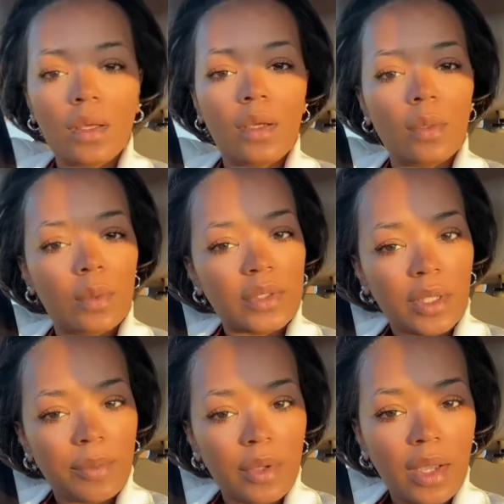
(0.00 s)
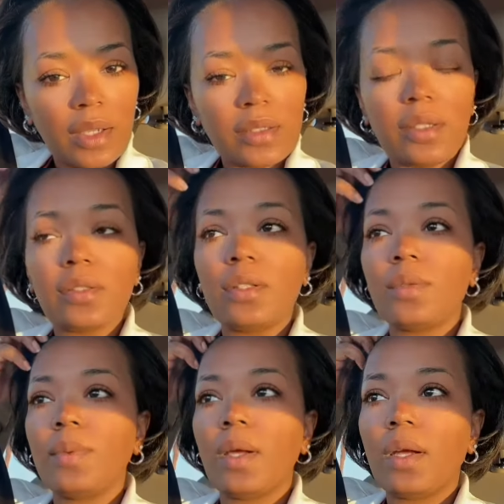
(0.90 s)
What's up, you guys? So
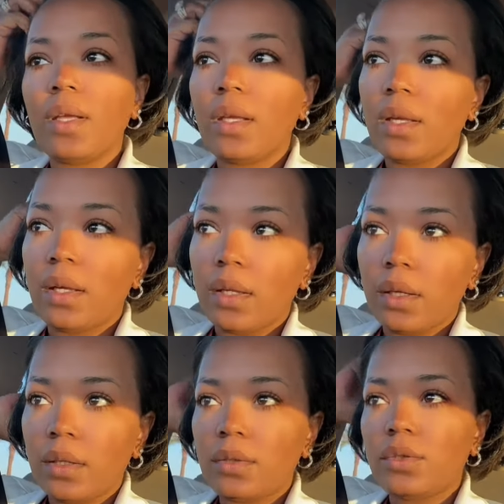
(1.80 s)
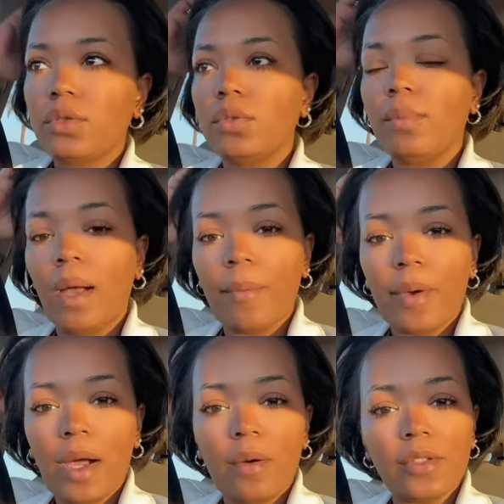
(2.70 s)
since we are in 2 mile
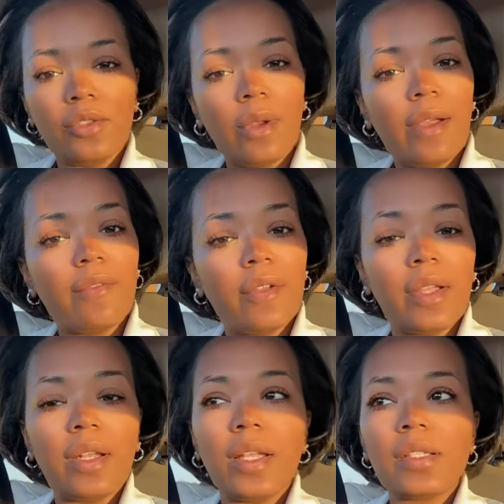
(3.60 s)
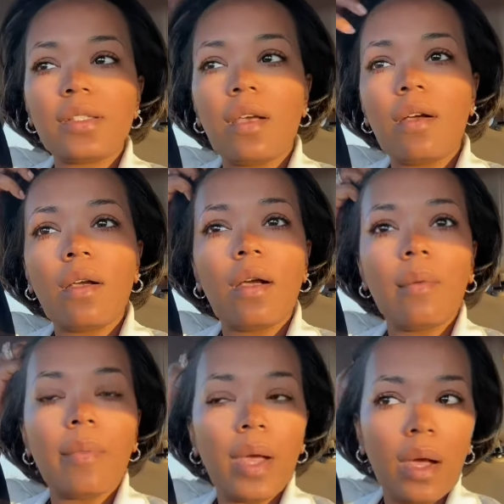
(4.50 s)
per hour traffic, let's talk
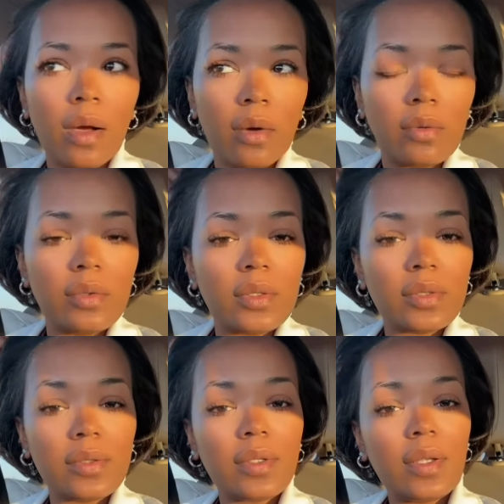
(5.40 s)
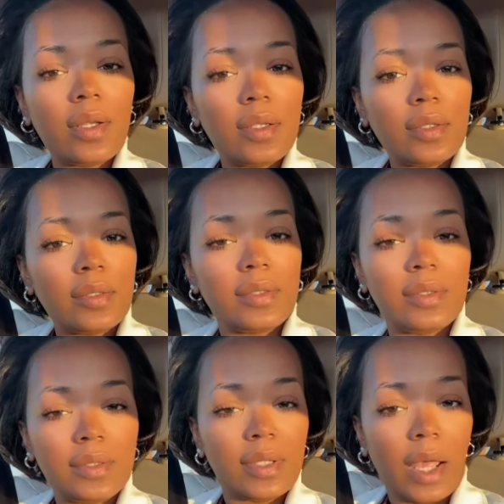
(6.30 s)
about
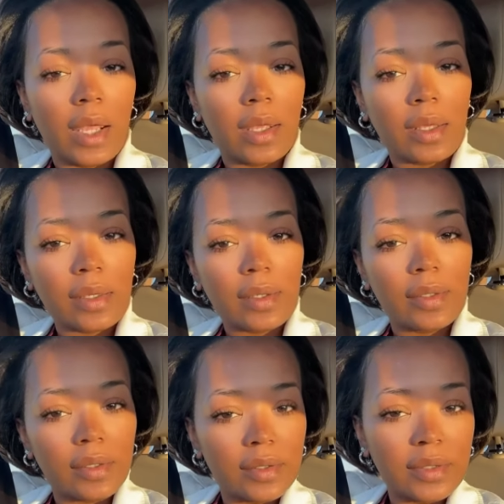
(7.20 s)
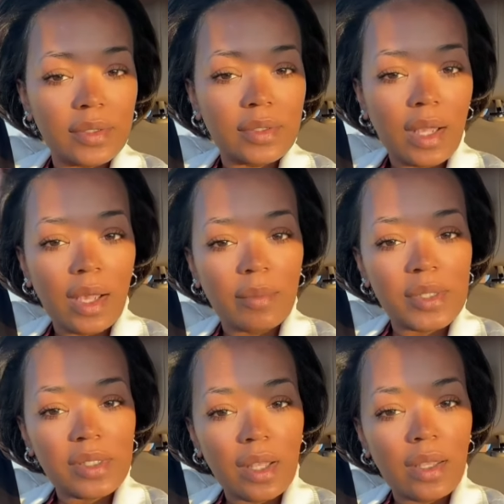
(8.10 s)
psych. Since I'm a
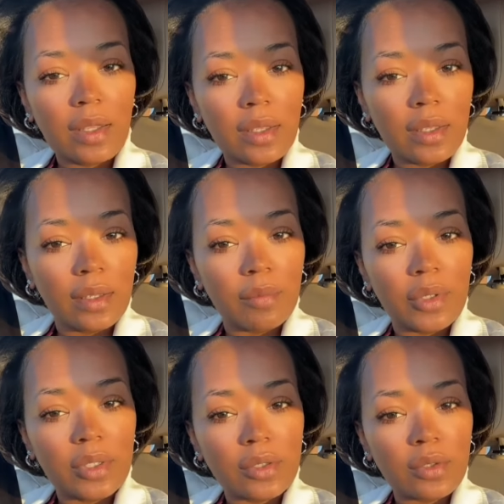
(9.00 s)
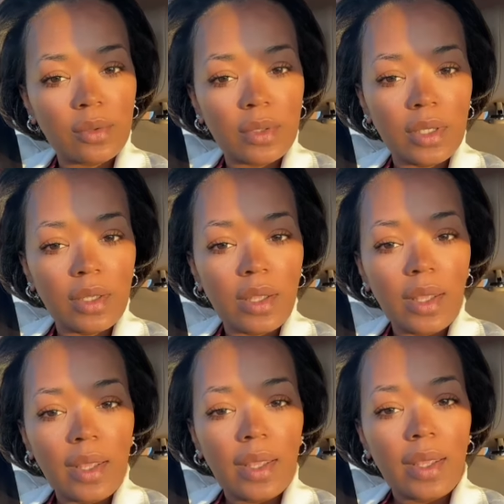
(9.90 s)
psych NP student
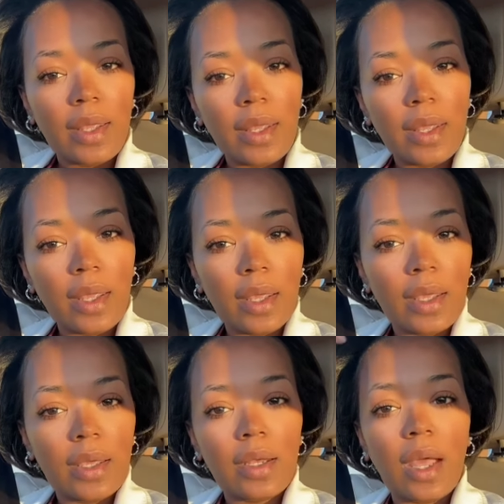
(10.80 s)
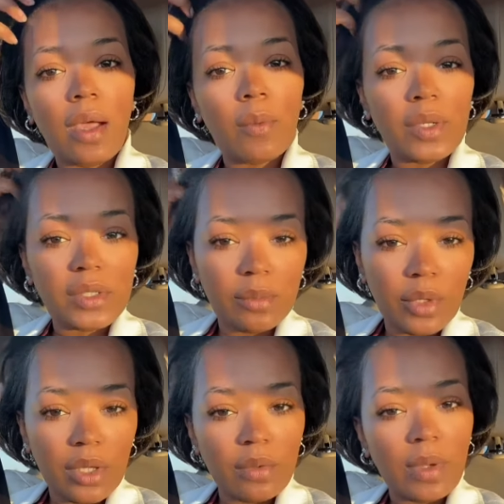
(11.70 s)
and I want to
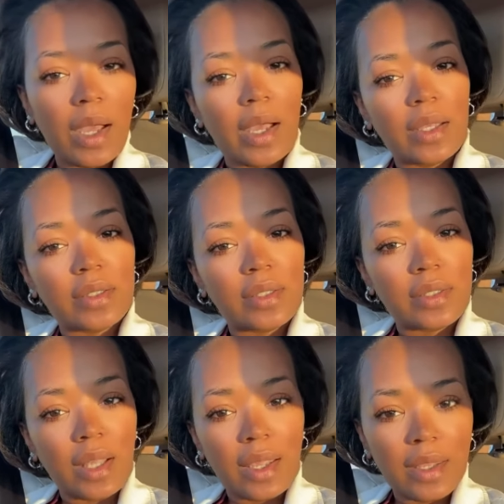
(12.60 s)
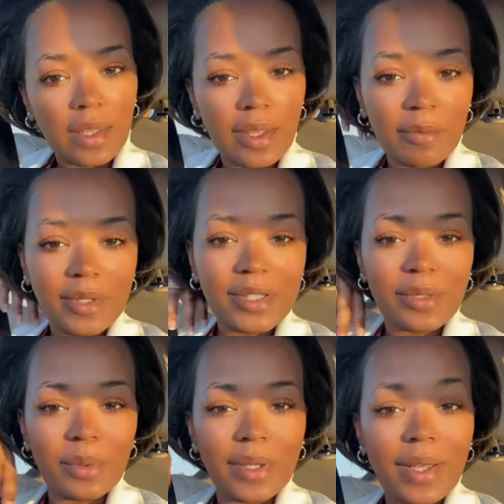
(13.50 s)
bring you guys psych NP
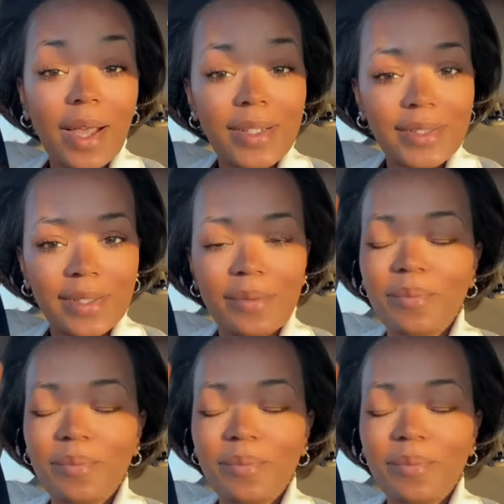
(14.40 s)
student content.